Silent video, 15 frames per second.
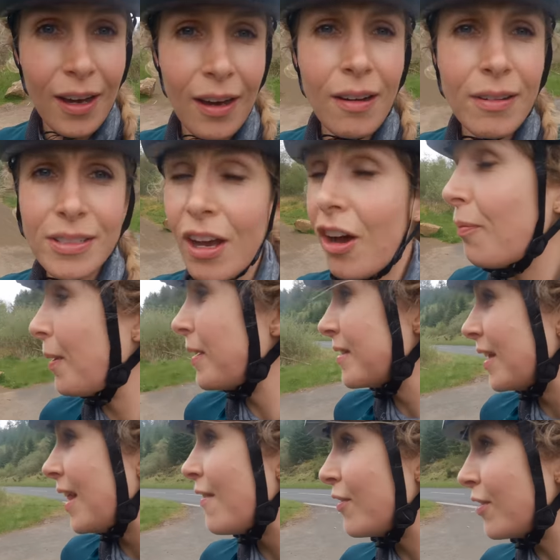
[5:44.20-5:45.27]
Oh, it's
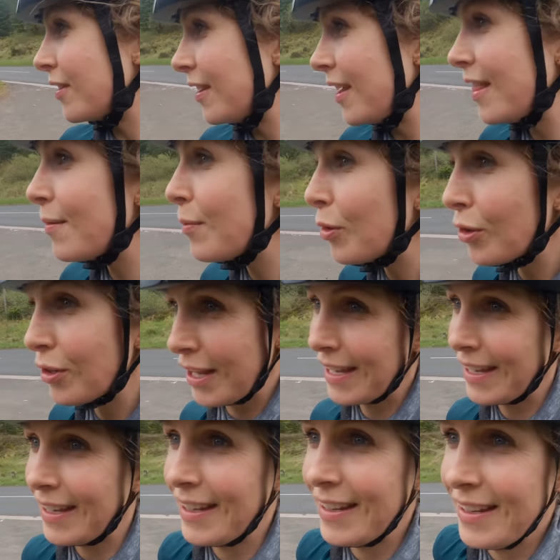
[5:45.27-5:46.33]
11:30 in the
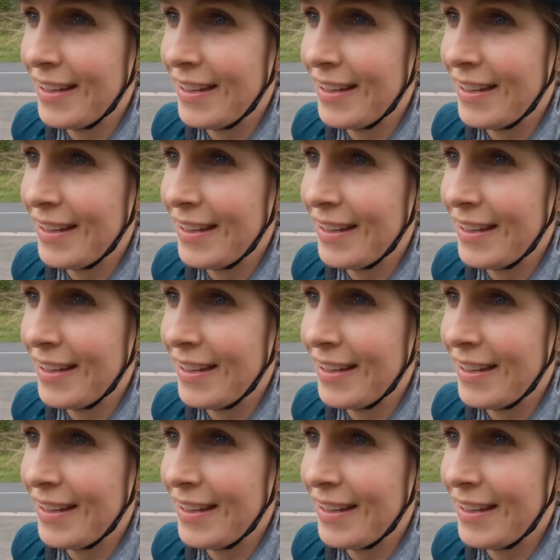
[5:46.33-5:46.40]
morning.